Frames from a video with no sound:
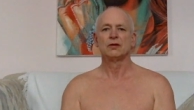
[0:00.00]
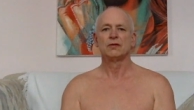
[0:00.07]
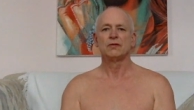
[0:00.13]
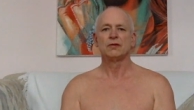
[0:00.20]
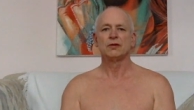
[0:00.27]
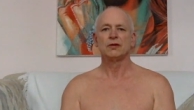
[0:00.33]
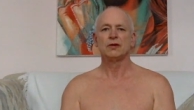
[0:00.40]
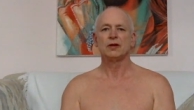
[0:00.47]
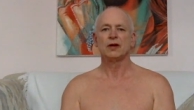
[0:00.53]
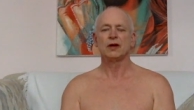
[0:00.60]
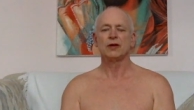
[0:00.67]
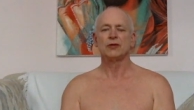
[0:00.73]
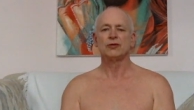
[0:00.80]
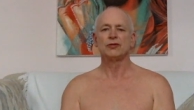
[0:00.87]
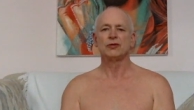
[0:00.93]
Feel the
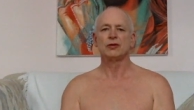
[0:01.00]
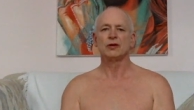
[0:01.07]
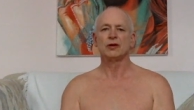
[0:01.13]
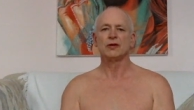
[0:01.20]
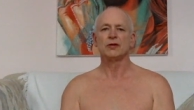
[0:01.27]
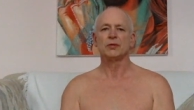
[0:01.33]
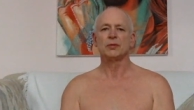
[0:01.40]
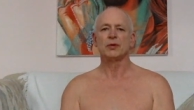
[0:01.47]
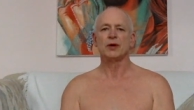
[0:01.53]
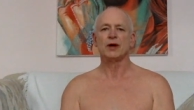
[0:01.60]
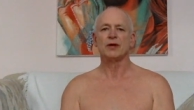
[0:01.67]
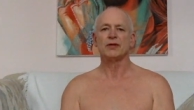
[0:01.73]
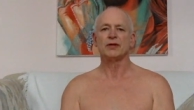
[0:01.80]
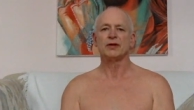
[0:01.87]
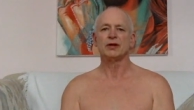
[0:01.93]
energy of the
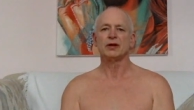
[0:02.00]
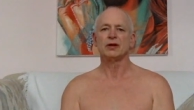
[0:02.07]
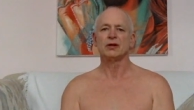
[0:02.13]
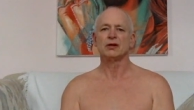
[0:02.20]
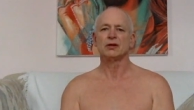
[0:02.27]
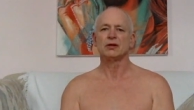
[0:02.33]
plavani,